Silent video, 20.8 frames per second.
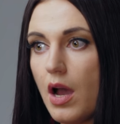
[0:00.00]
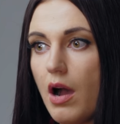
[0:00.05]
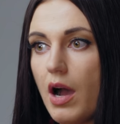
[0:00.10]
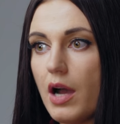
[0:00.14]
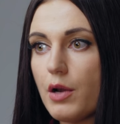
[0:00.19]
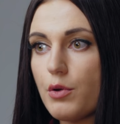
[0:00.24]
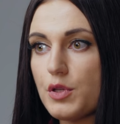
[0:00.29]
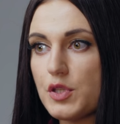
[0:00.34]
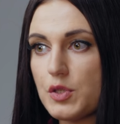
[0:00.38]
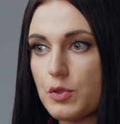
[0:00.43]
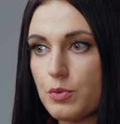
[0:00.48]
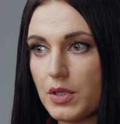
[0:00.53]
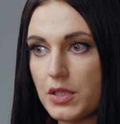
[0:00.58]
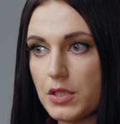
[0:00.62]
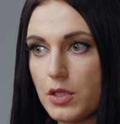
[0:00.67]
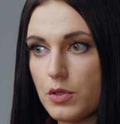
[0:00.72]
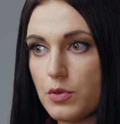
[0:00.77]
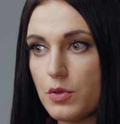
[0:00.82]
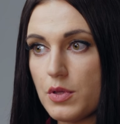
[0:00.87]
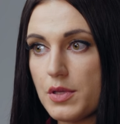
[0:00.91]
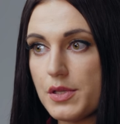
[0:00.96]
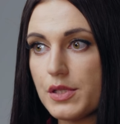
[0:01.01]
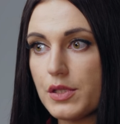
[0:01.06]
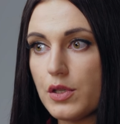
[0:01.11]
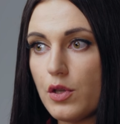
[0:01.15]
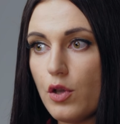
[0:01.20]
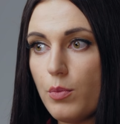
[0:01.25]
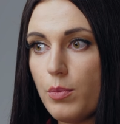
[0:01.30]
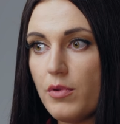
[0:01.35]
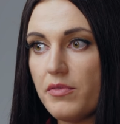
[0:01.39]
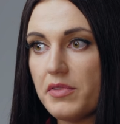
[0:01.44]
are restricted to the
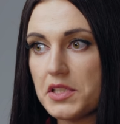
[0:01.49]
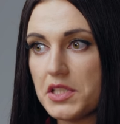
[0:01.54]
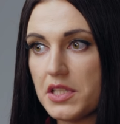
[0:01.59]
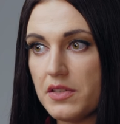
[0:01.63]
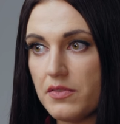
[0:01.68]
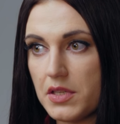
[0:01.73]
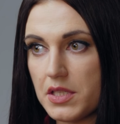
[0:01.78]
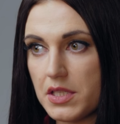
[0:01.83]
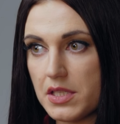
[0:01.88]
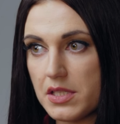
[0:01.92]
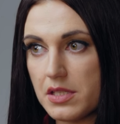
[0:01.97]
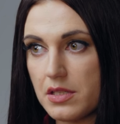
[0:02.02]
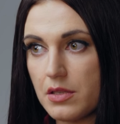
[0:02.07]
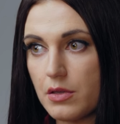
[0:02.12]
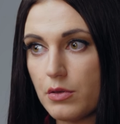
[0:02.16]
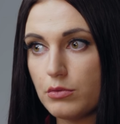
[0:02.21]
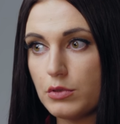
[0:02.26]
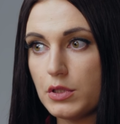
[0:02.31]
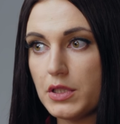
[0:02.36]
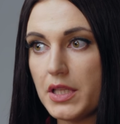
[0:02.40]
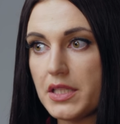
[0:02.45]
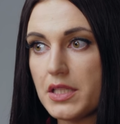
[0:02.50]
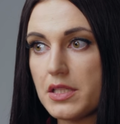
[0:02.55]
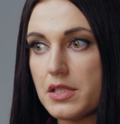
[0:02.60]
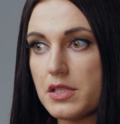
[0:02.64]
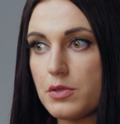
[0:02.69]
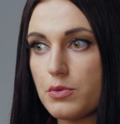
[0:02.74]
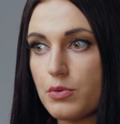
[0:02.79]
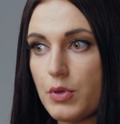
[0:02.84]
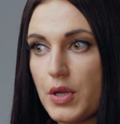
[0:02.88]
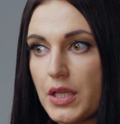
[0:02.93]
scope of activities related
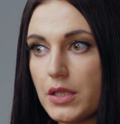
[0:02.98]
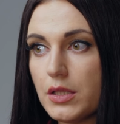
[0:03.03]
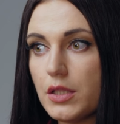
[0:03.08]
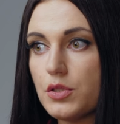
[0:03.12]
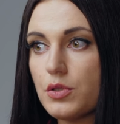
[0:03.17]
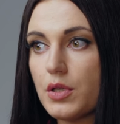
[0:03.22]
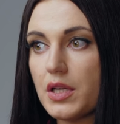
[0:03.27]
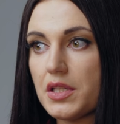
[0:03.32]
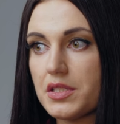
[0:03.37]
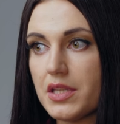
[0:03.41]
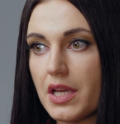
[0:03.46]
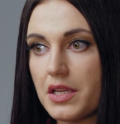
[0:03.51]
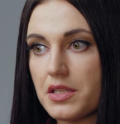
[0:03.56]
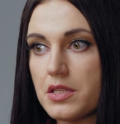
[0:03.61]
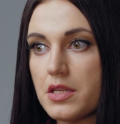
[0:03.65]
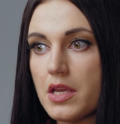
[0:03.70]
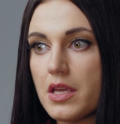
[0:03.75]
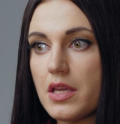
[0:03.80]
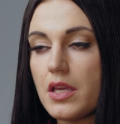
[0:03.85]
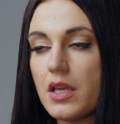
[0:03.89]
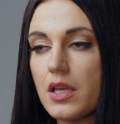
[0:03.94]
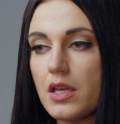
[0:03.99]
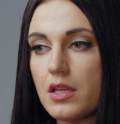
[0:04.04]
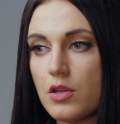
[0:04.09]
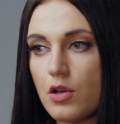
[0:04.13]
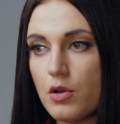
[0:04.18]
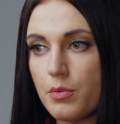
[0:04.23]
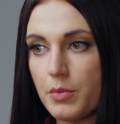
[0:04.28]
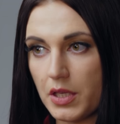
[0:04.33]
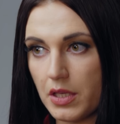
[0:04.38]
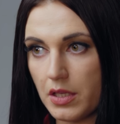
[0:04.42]
strictly to conducting
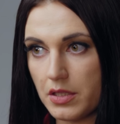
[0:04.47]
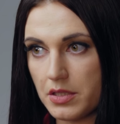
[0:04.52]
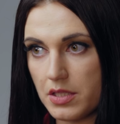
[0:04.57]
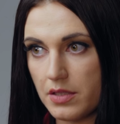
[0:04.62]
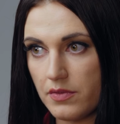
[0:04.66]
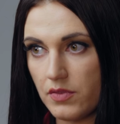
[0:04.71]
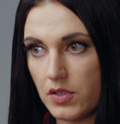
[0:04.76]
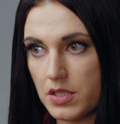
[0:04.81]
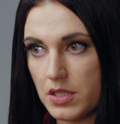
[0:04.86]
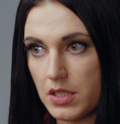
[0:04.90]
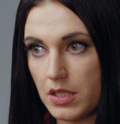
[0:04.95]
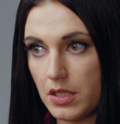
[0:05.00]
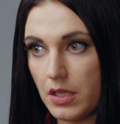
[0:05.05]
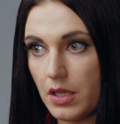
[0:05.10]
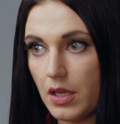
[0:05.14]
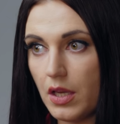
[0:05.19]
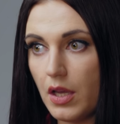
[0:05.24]
economic activity